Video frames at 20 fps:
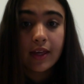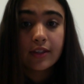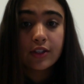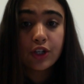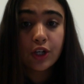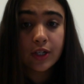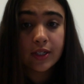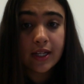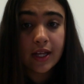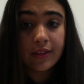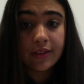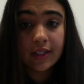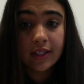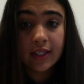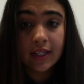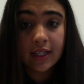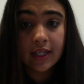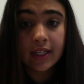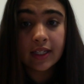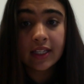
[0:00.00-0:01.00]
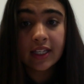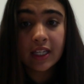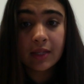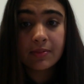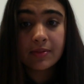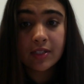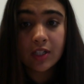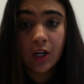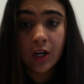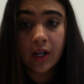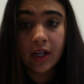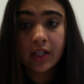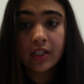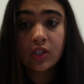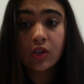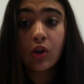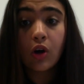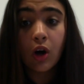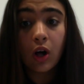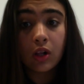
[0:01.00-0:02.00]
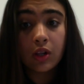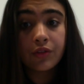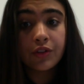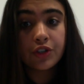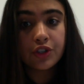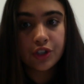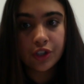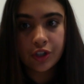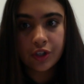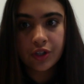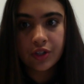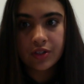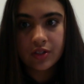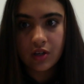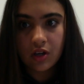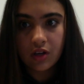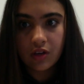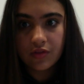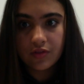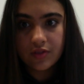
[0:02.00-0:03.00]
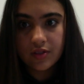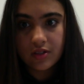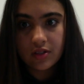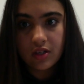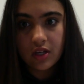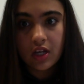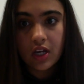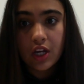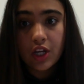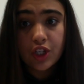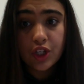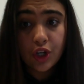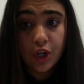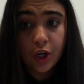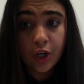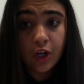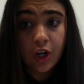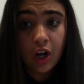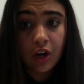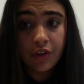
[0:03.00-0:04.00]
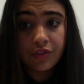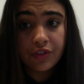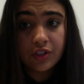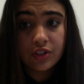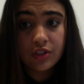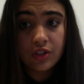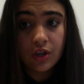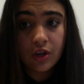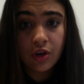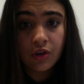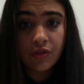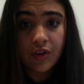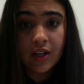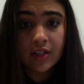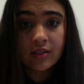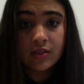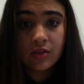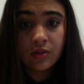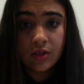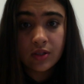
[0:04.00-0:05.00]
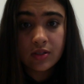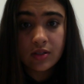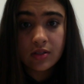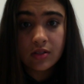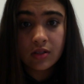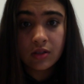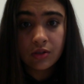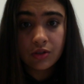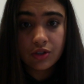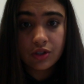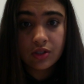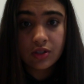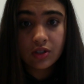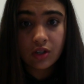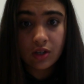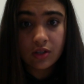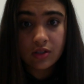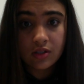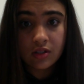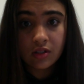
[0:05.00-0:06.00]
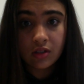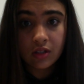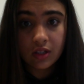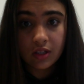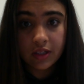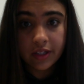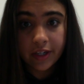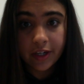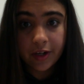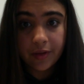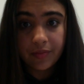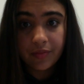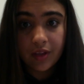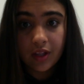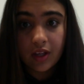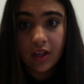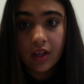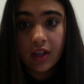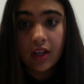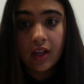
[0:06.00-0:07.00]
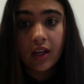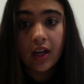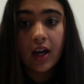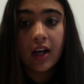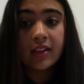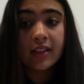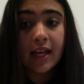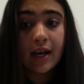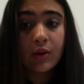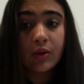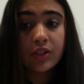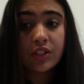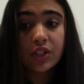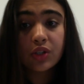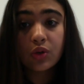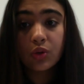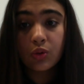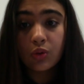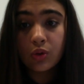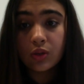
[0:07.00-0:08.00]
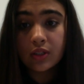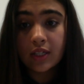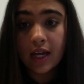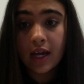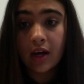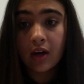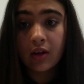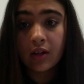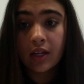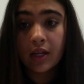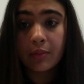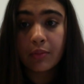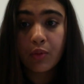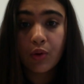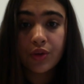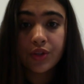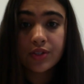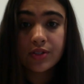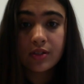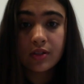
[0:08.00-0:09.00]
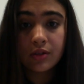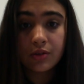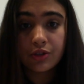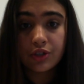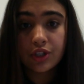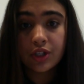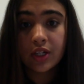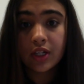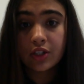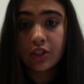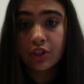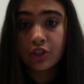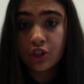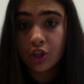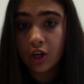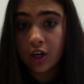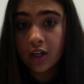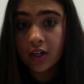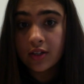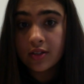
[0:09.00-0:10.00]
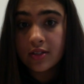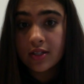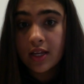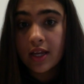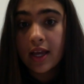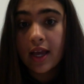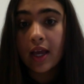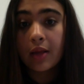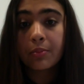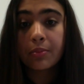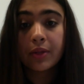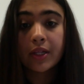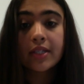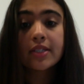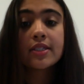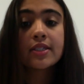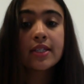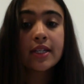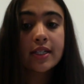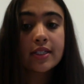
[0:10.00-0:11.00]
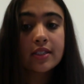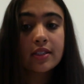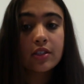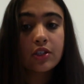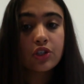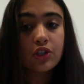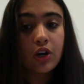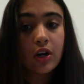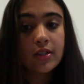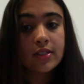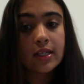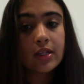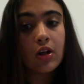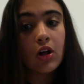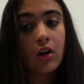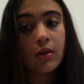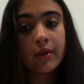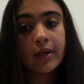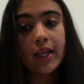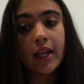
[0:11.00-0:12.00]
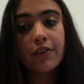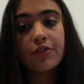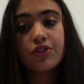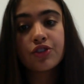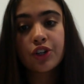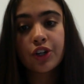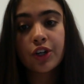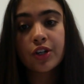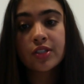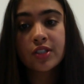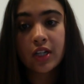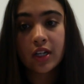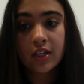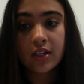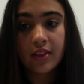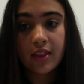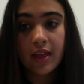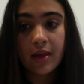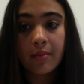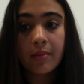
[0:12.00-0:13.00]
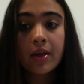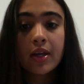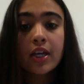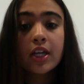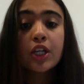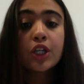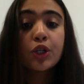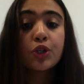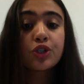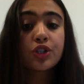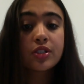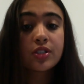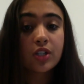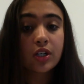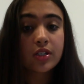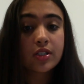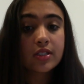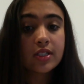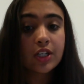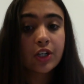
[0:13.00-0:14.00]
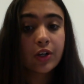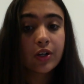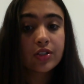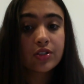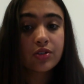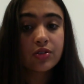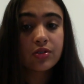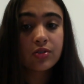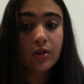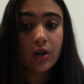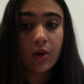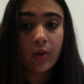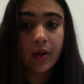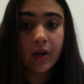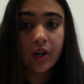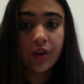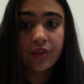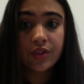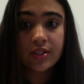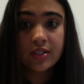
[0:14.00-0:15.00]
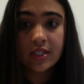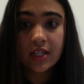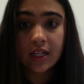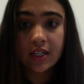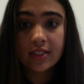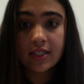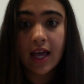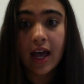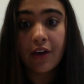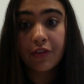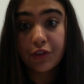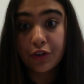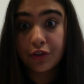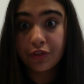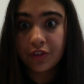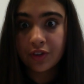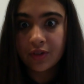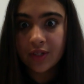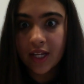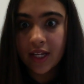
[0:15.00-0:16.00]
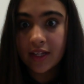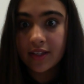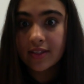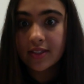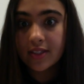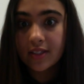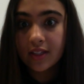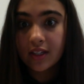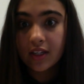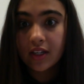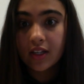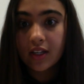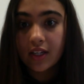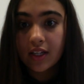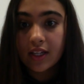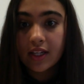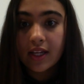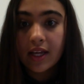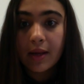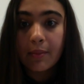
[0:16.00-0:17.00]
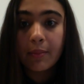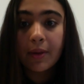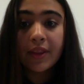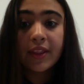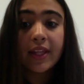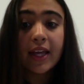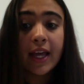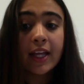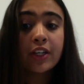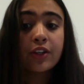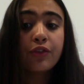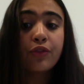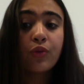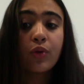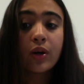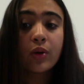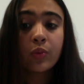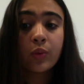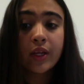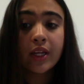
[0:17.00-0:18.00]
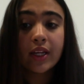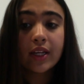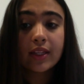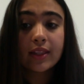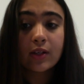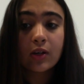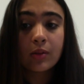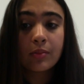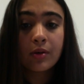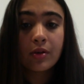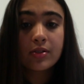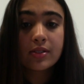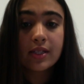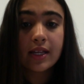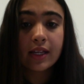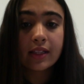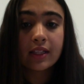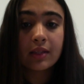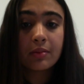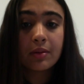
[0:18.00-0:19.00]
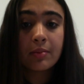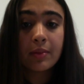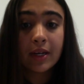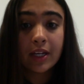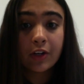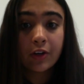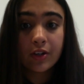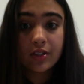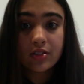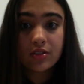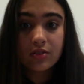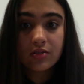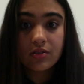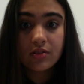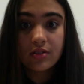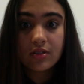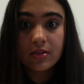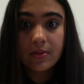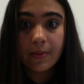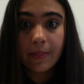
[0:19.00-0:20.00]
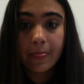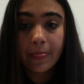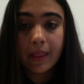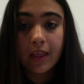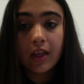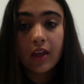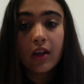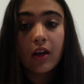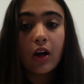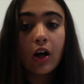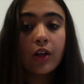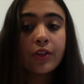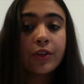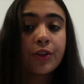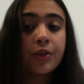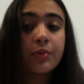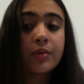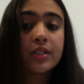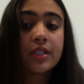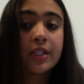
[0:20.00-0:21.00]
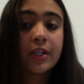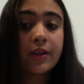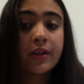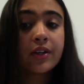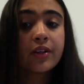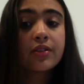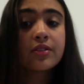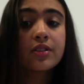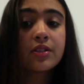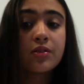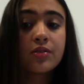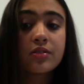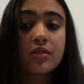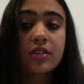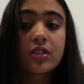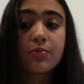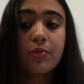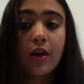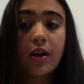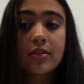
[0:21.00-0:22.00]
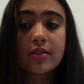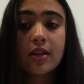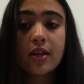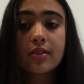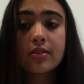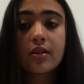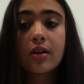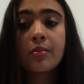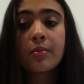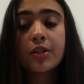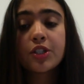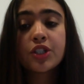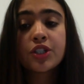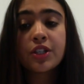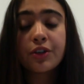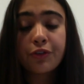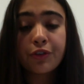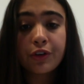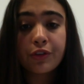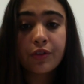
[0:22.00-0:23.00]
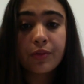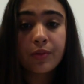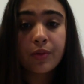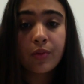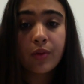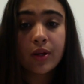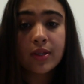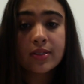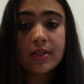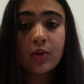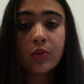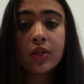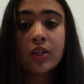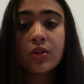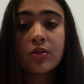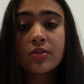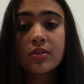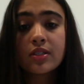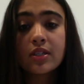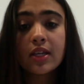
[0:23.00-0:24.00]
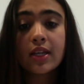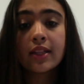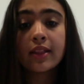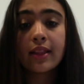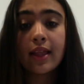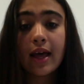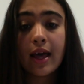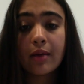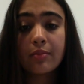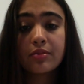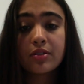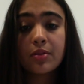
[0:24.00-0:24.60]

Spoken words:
Turn down the heat and keep stirring until all of the sugar dissolves. Turn off the stove as soon as the solution starts to look clear. Allow it to cool down and pour the solution into jars, and place sticks in the jars that already have sugar stuck to them. You should start to see crystals growing on the sticks after a few days. By the end of 1 week, there will most likely be many crystals. Although the materials used in this process are much different from the ones that we used in lab